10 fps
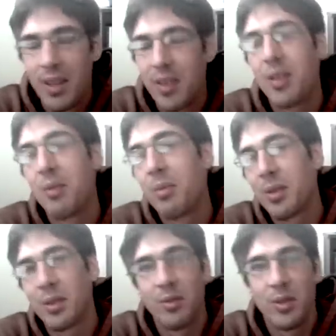a third
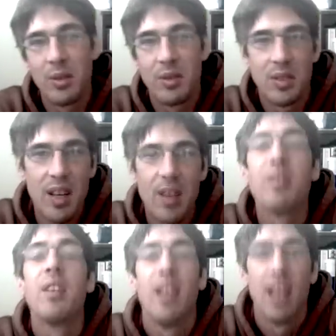person view of self,
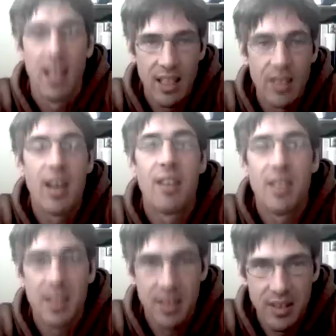and then you have
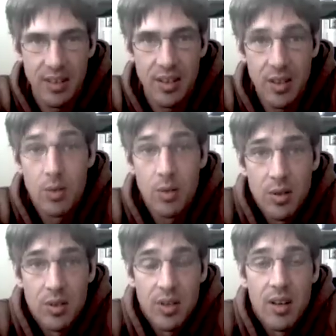these you
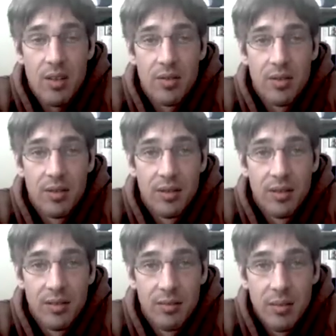yourself,
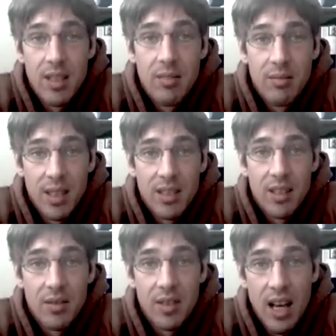me,
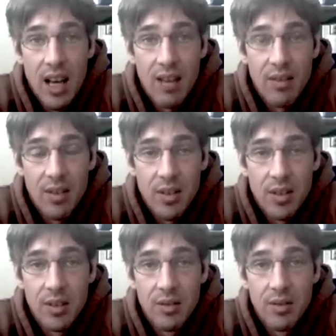myself, and I
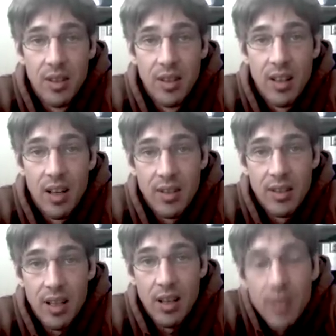version of of a
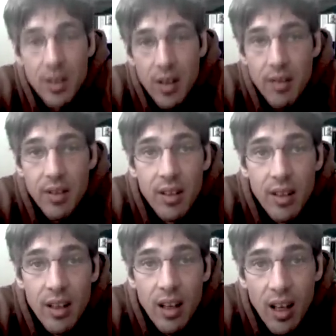self, and you have a
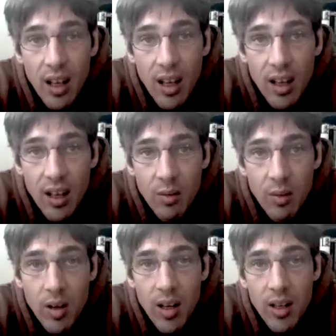uh,
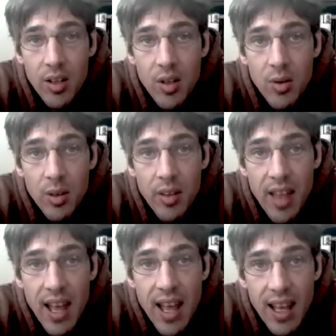uh, you and
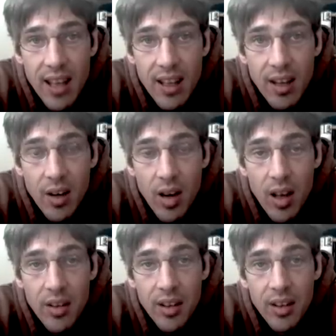they, you know,
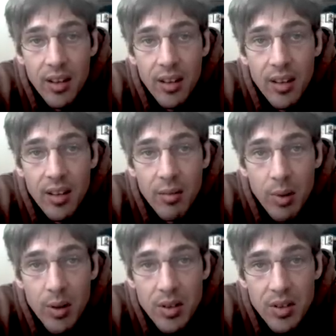other
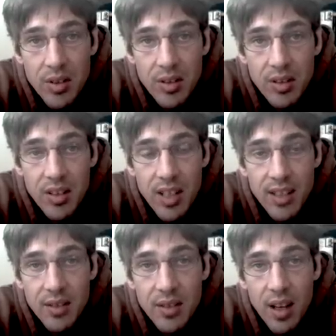person's sense
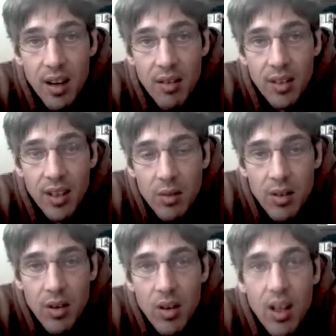of self, with
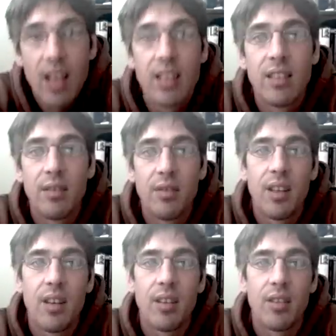all kinds of
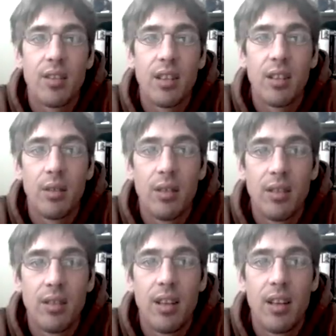character degra
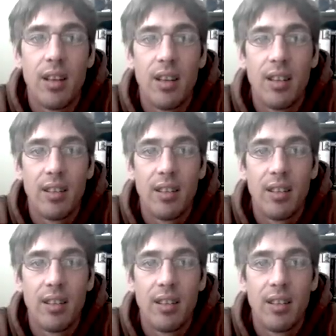de uh,